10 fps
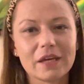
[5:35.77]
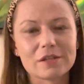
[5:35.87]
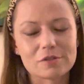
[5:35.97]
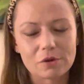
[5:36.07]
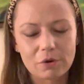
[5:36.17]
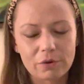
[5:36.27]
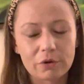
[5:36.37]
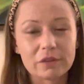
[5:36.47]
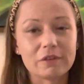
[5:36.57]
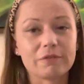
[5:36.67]

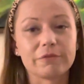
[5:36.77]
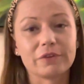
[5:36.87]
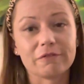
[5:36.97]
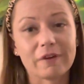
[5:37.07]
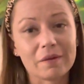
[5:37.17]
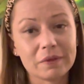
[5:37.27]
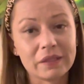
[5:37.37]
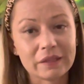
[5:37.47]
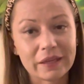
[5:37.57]
So for the feminine,